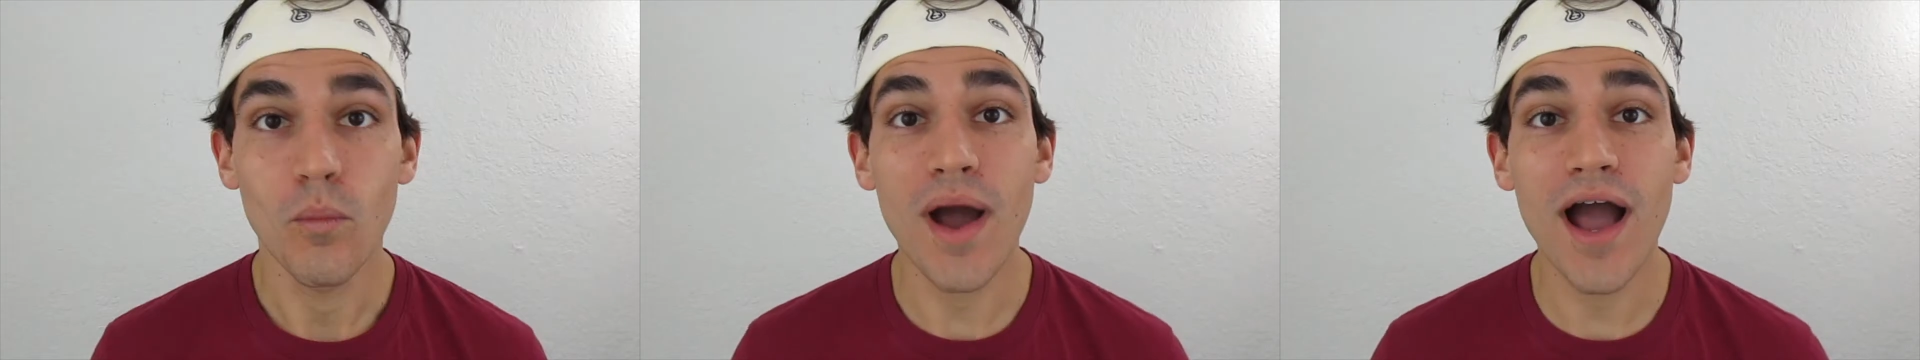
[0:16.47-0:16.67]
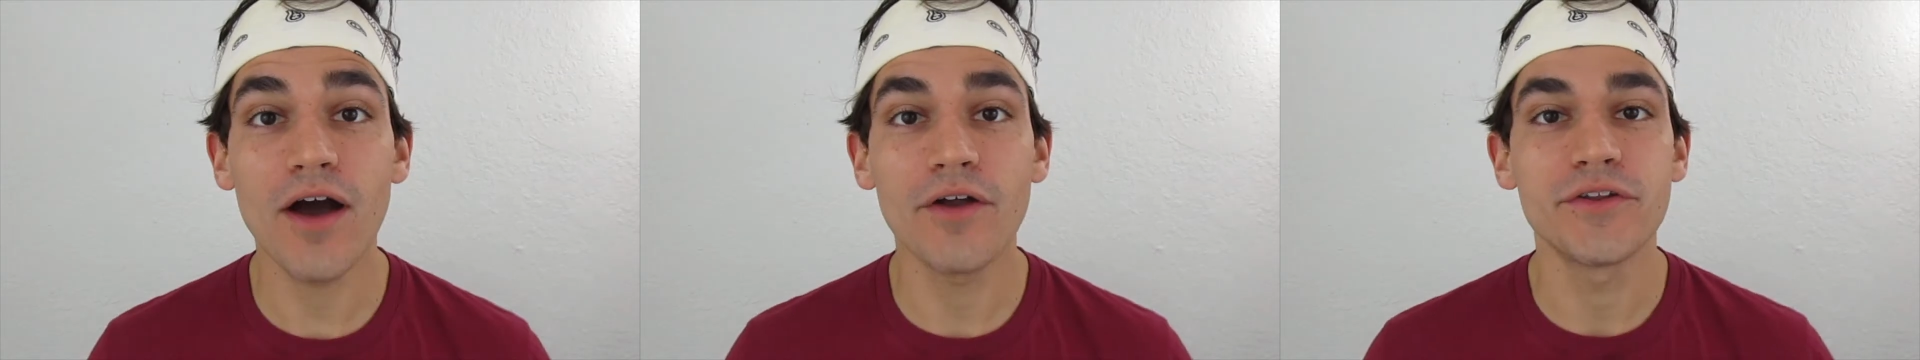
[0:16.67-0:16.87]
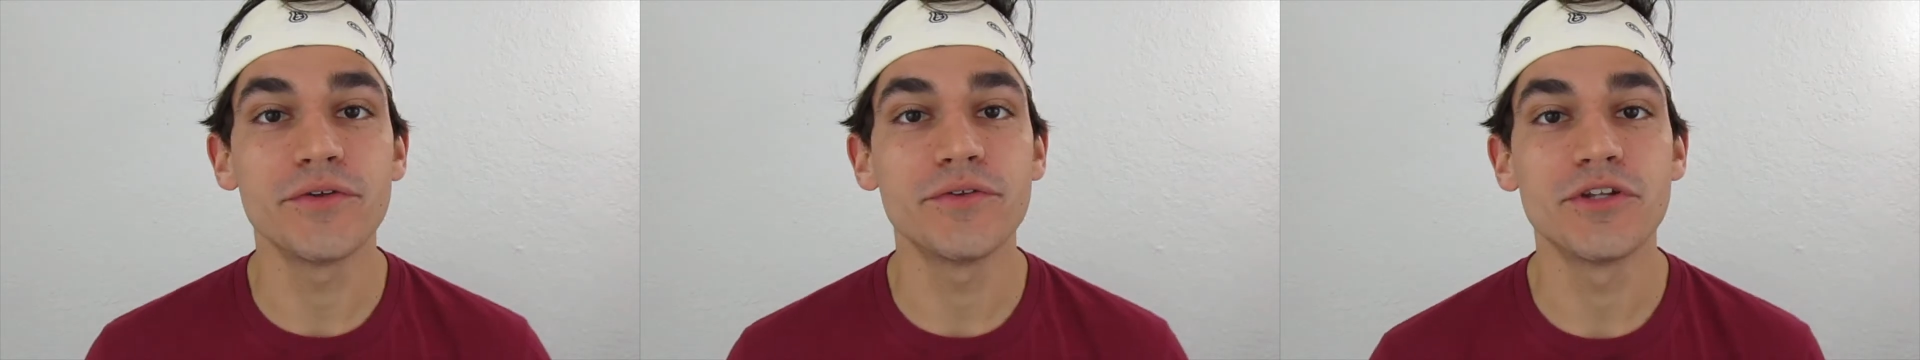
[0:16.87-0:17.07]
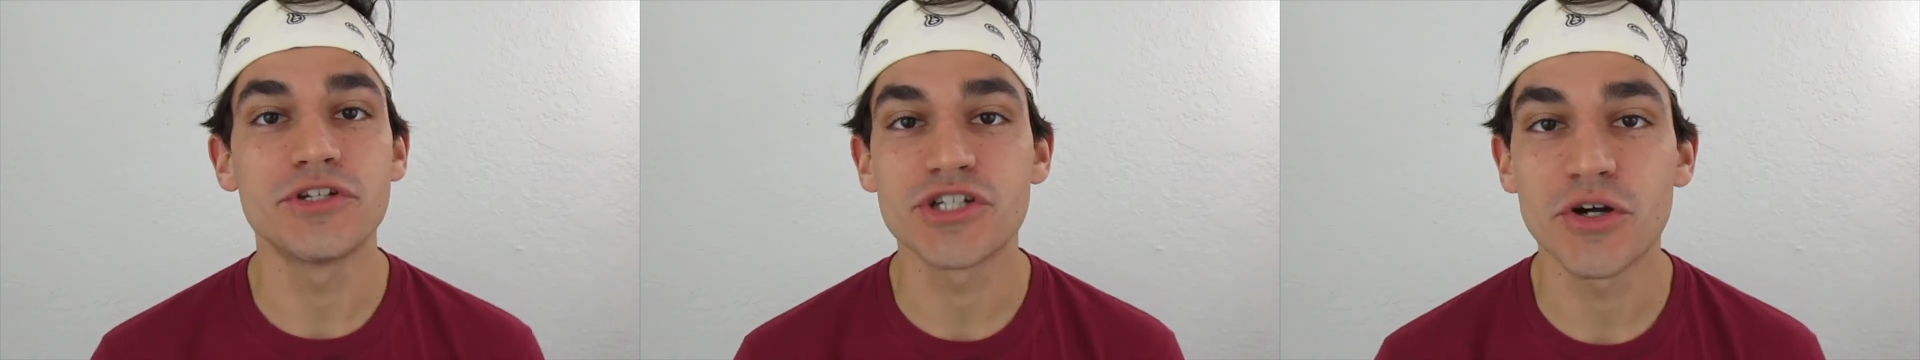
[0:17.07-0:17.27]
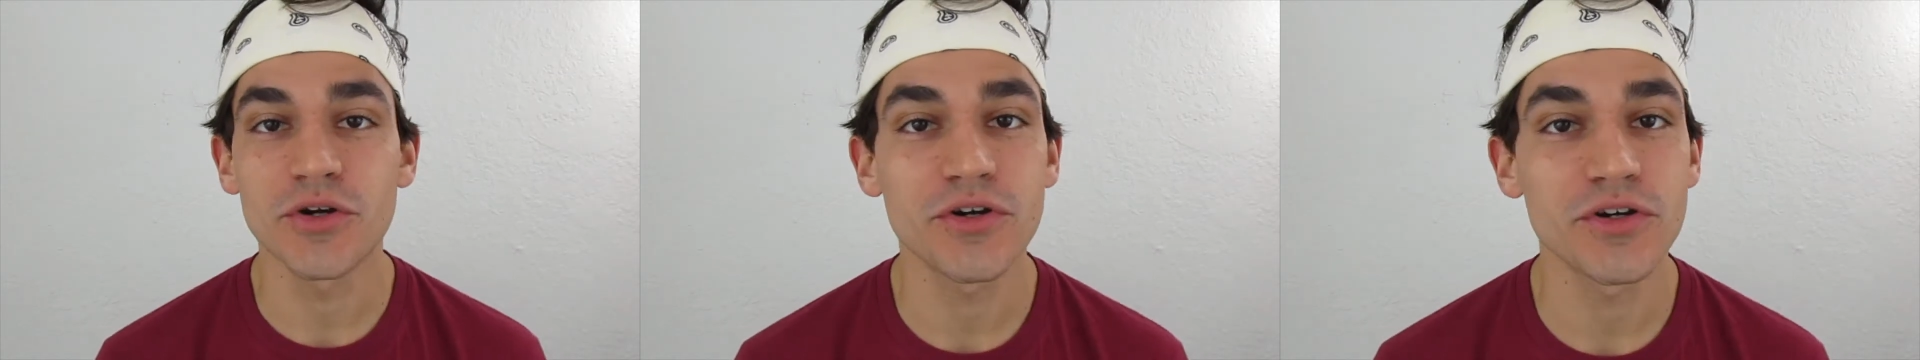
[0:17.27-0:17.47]
Wow, dude, the
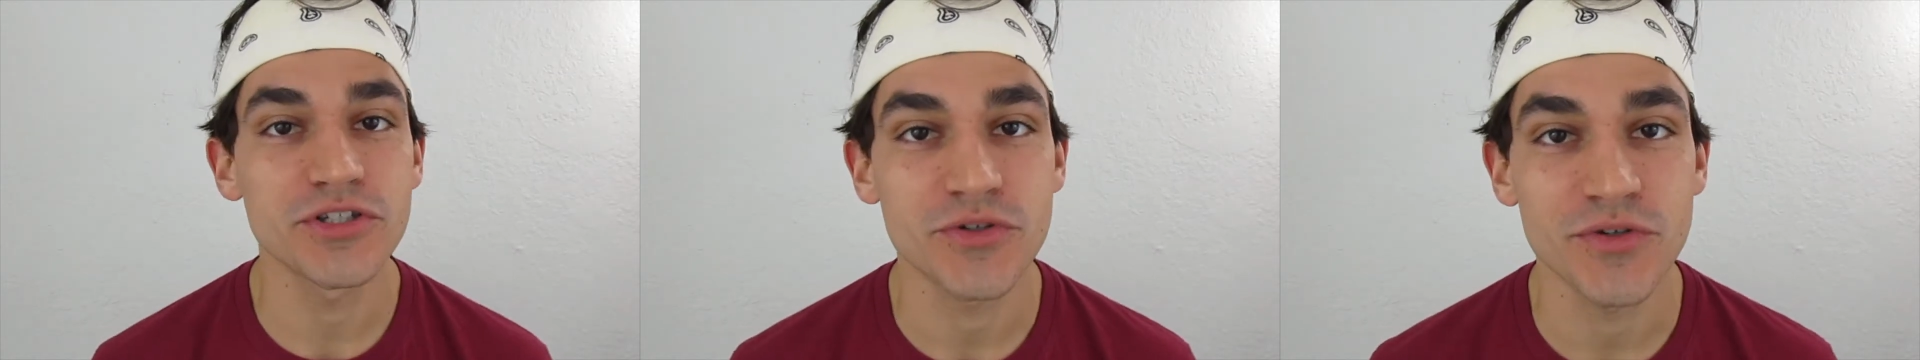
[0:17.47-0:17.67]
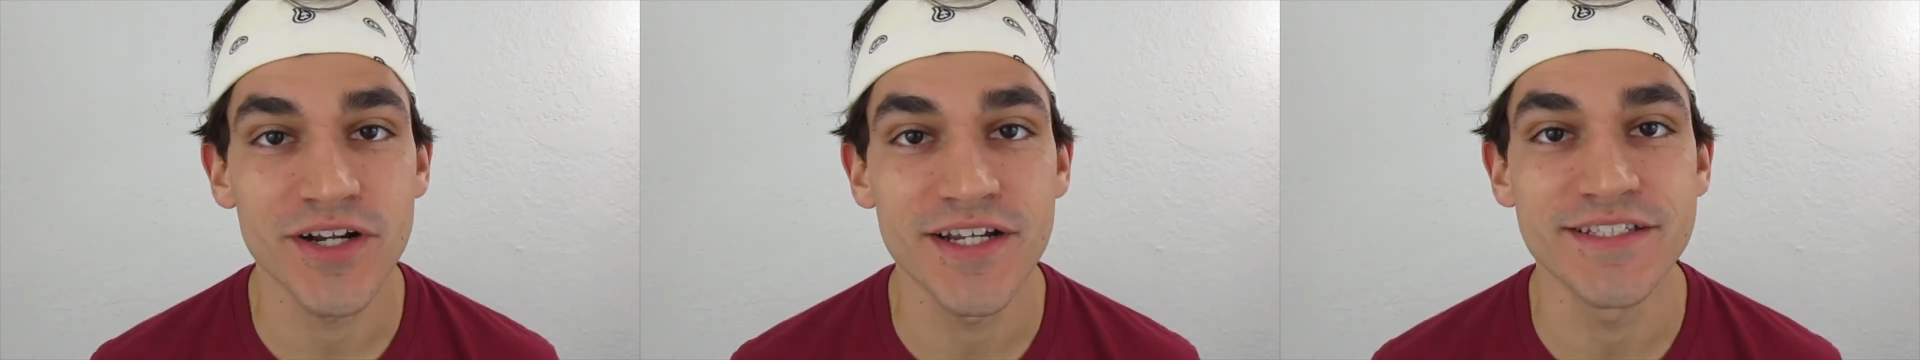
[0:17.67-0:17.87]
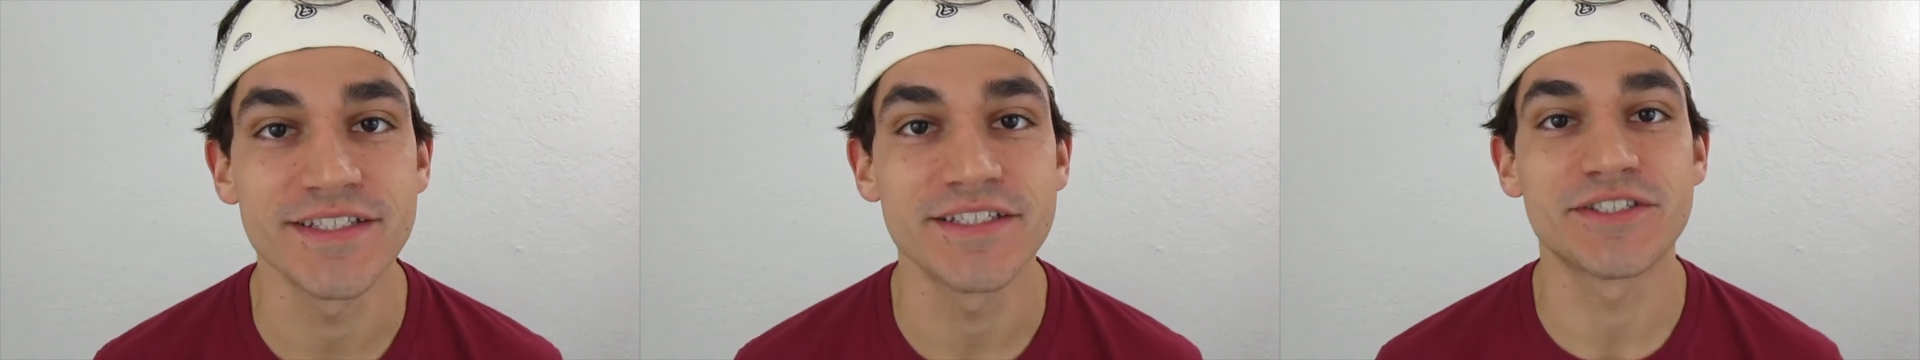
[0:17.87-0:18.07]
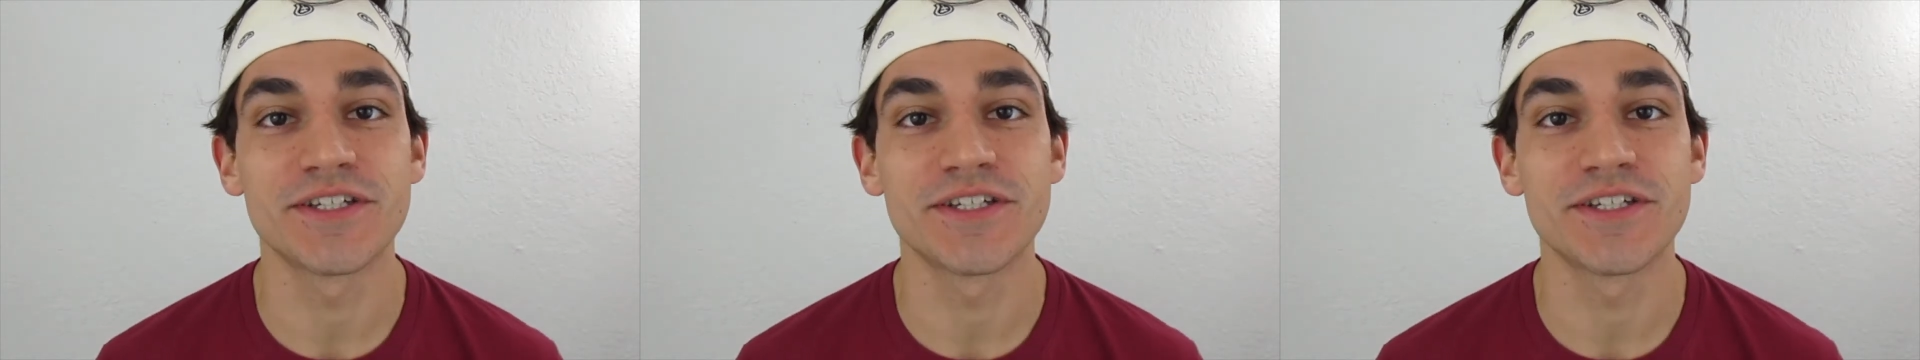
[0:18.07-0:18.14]
Joker is crazy.